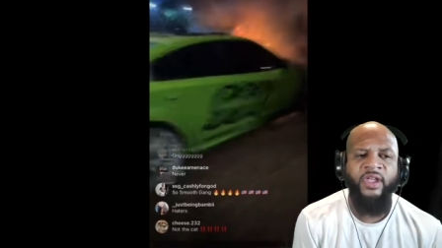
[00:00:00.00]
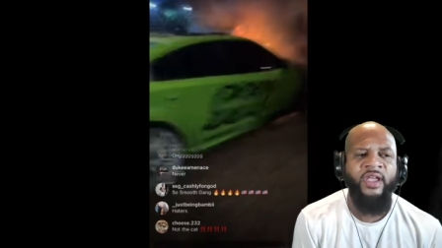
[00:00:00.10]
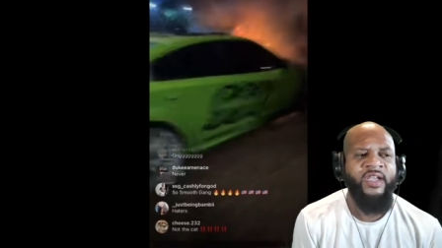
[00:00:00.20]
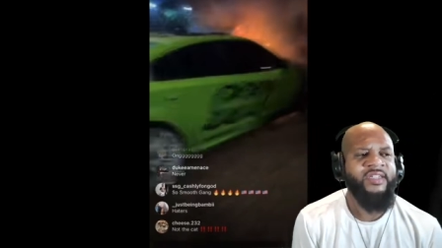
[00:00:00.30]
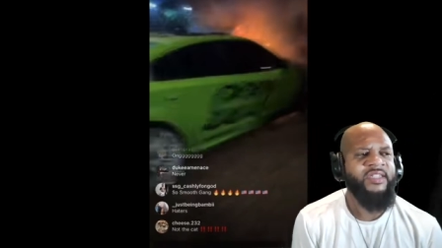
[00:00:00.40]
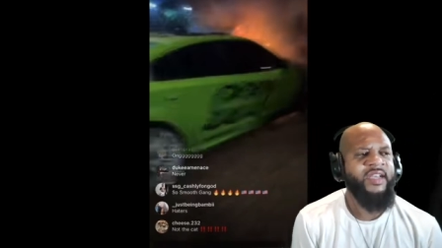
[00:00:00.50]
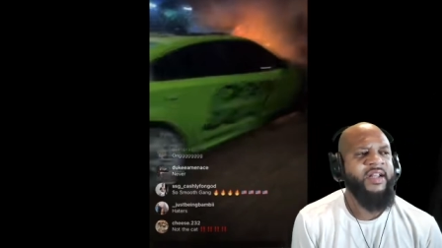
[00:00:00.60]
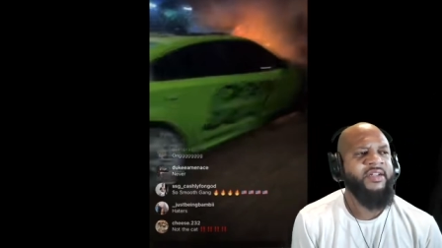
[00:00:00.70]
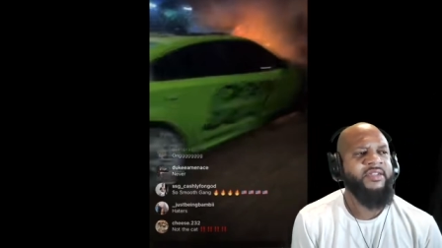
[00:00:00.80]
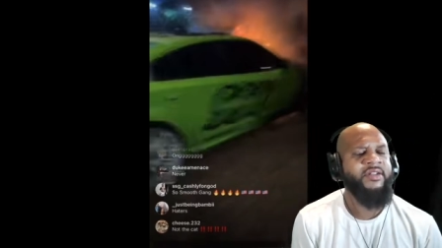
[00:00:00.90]
And shout
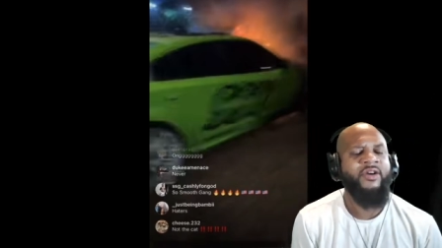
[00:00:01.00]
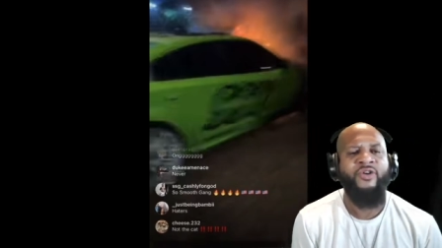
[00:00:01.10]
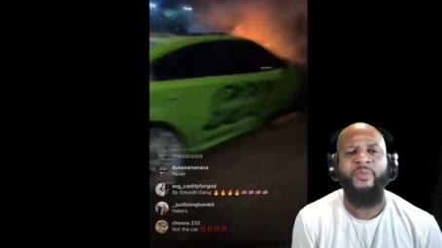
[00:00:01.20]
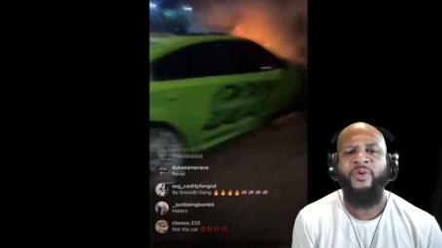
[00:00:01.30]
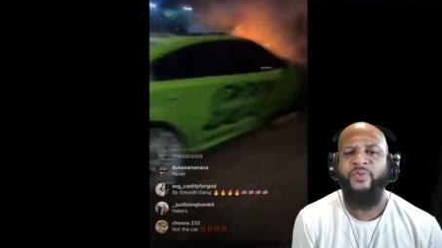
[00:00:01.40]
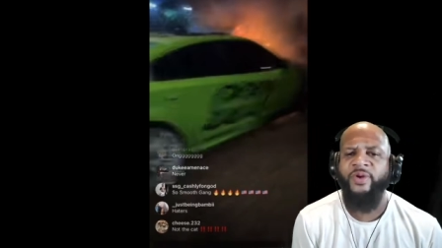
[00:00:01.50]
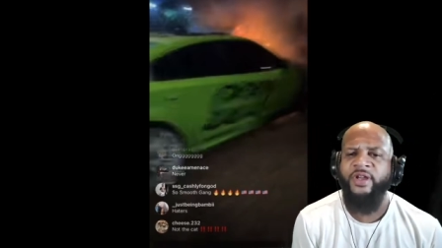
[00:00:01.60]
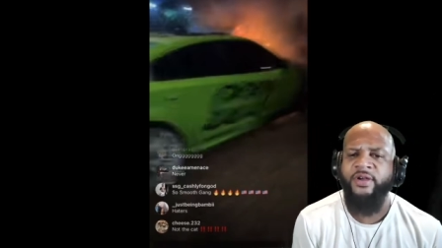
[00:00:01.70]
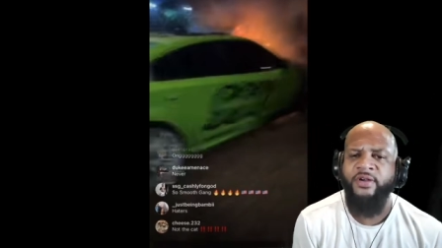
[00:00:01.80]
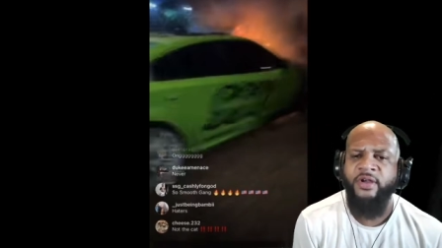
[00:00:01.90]
out to the homie
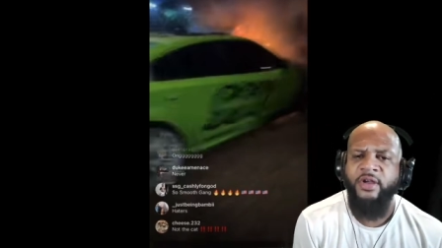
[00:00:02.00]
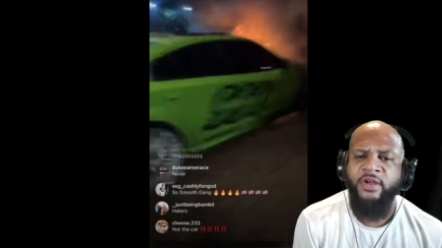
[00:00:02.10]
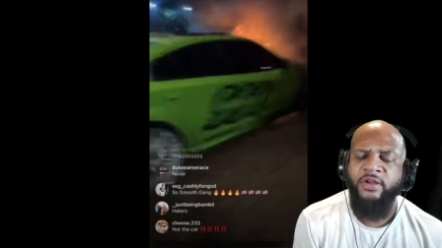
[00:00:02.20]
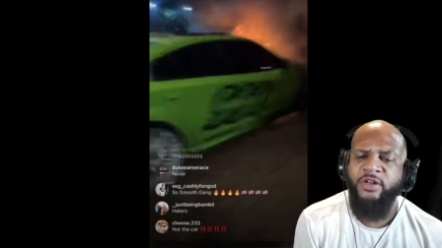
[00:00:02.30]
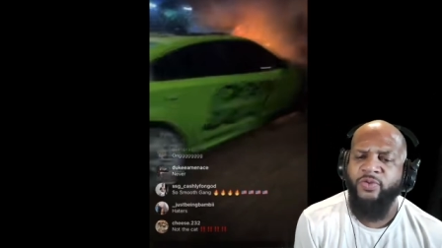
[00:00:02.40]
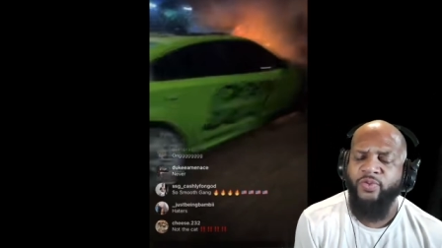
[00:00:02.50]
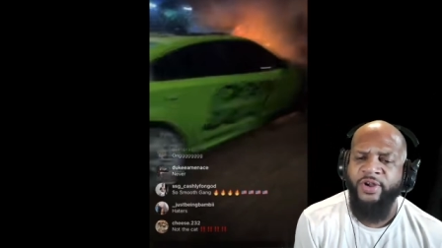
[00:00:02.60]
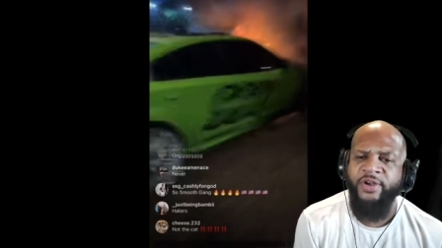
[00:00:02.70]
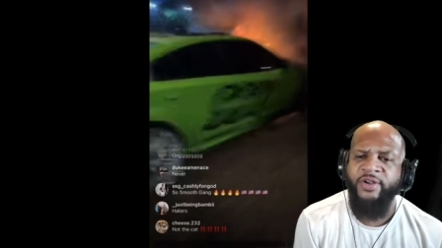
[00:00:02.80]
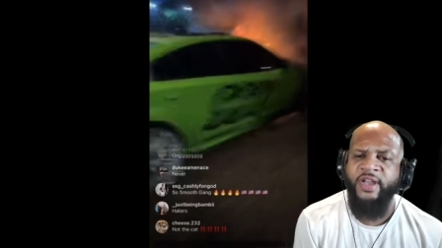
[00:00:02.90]
Rail at the
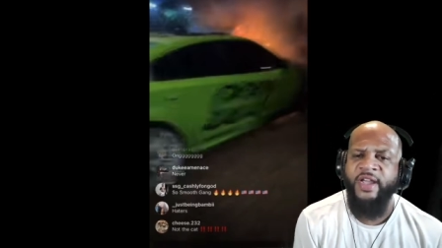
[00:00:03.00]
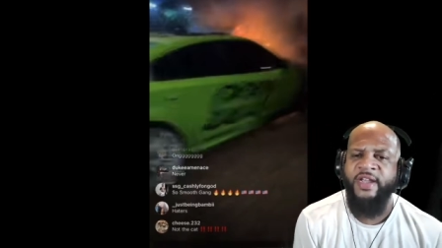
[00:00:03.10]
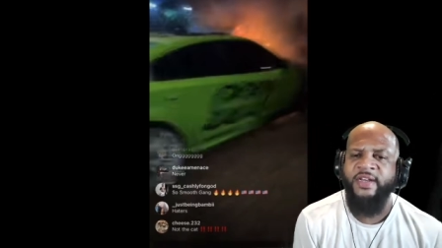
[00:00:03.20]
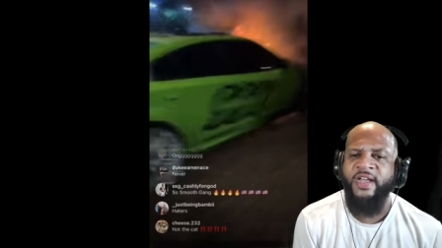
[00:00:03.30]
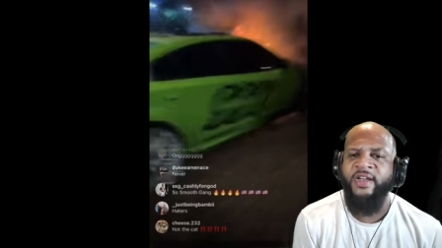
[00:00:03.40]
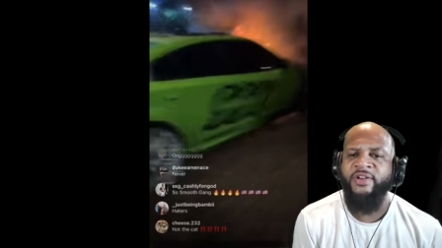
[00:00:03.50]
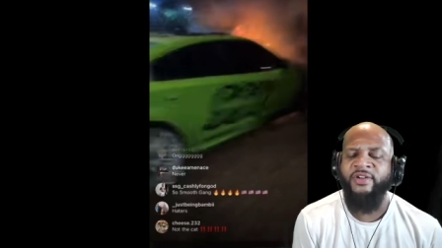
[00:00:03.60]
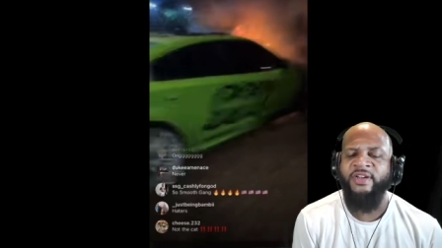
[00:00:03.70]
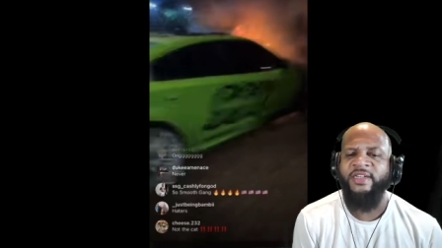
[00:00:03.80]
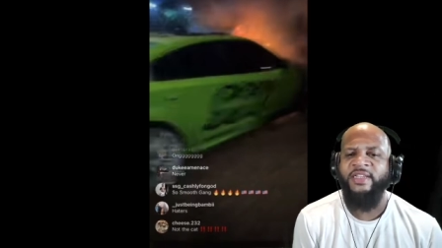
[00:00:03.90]
Rail Gang down
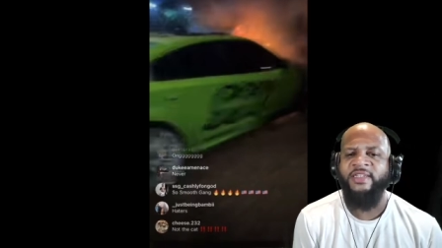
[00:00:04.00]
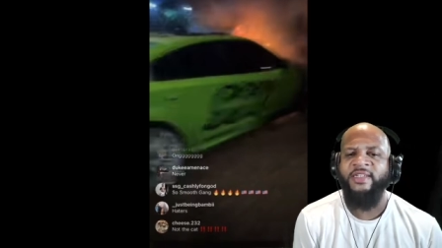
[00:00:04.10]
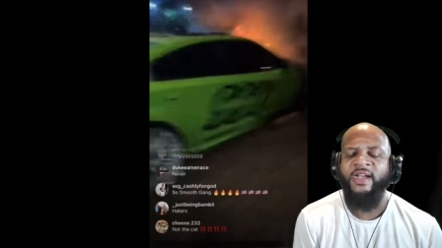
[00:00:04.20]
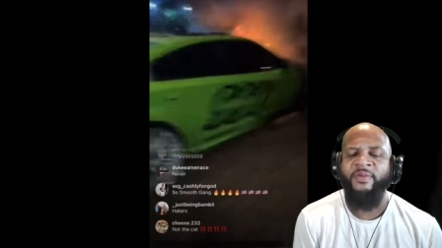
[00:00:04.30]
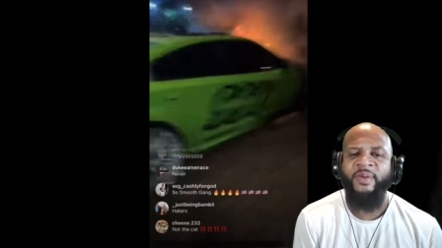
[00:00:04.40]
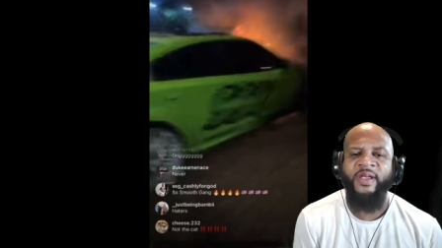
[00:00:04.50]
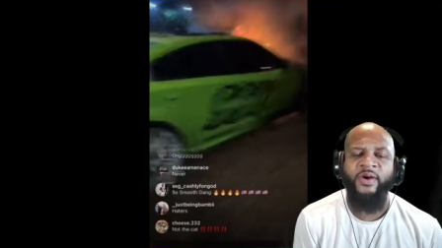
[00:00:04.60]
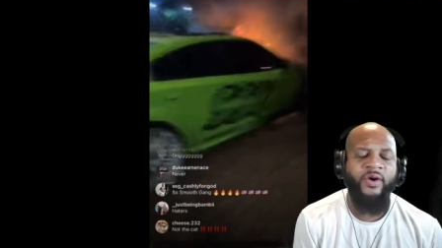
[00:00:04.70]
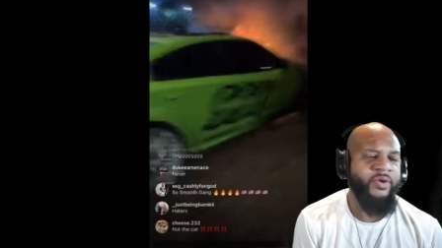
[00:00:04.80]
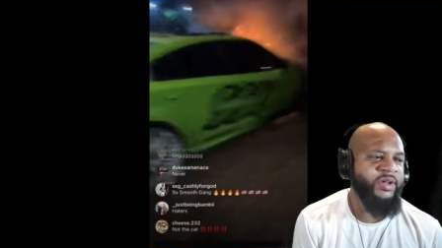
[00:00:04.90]
there in D-Town, man,
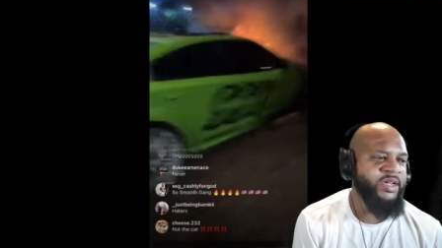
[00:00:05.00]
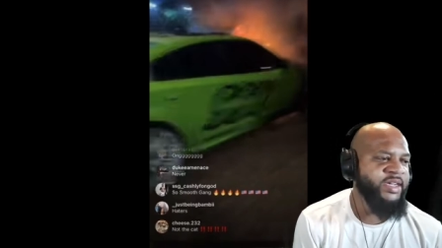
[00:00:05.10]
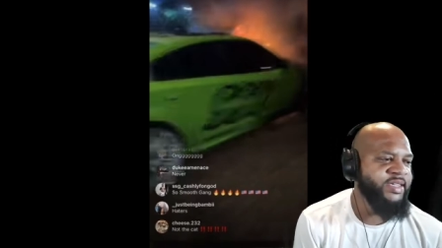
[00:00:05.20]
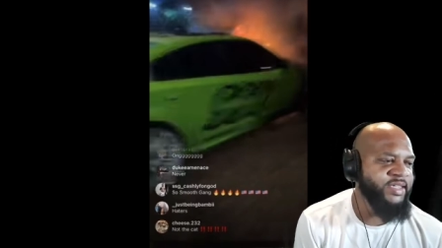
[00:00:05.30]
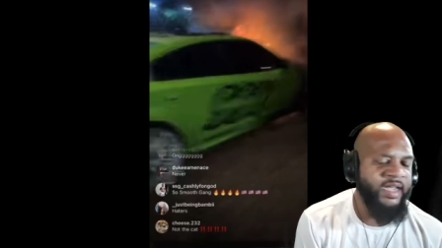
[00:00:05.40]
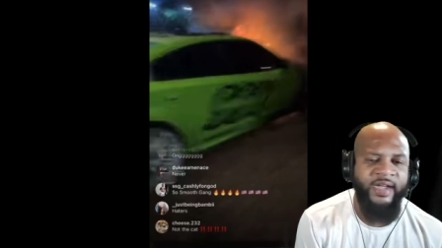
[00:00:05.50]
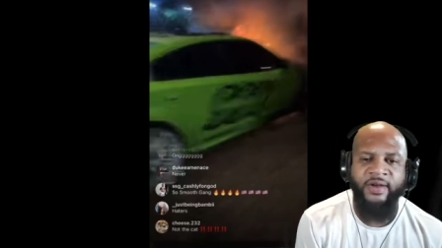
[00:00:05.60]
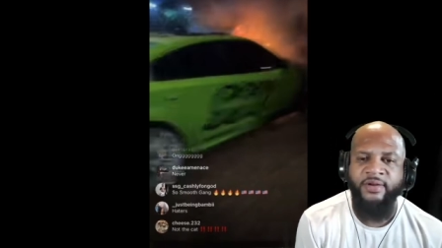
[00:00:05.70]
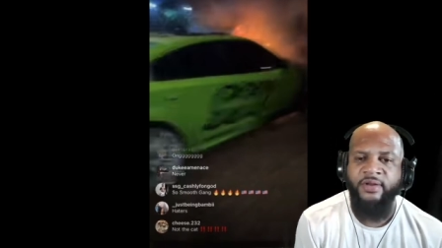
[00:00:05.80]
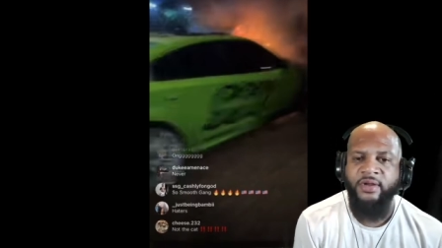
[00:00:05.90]
holding it down.